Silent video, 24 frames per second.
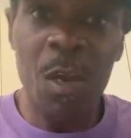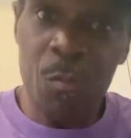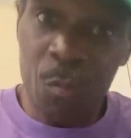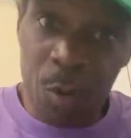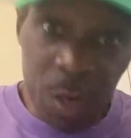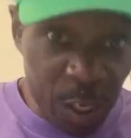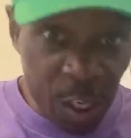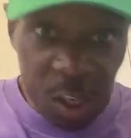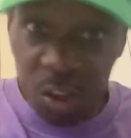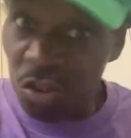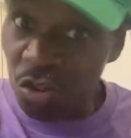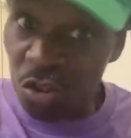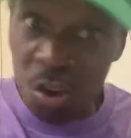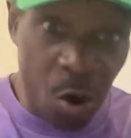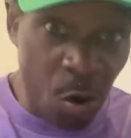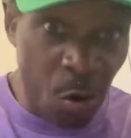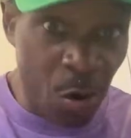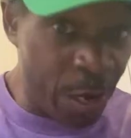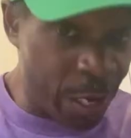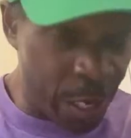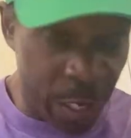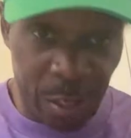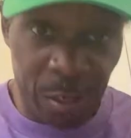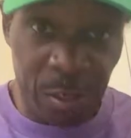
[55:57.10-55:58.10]
We could
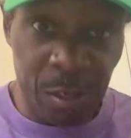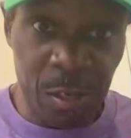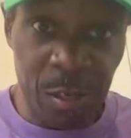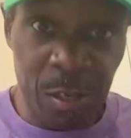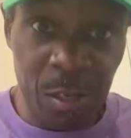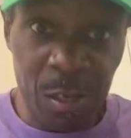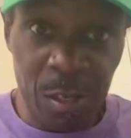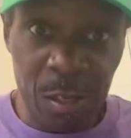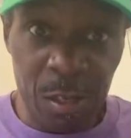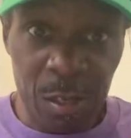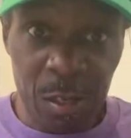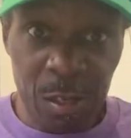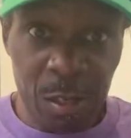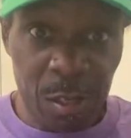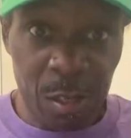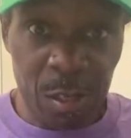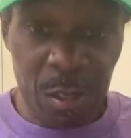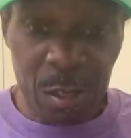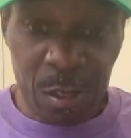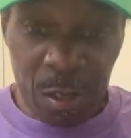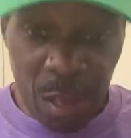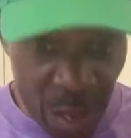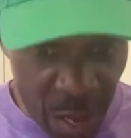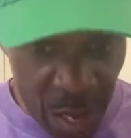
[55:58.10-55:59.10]
do it.
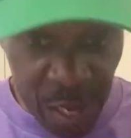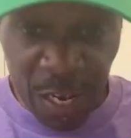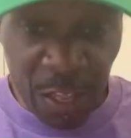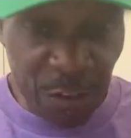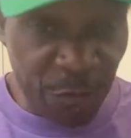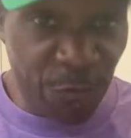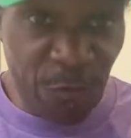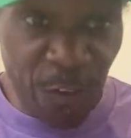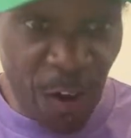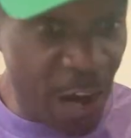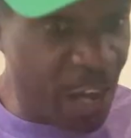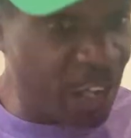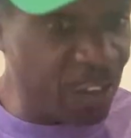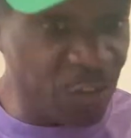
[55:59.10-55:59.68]
Yeah, let's find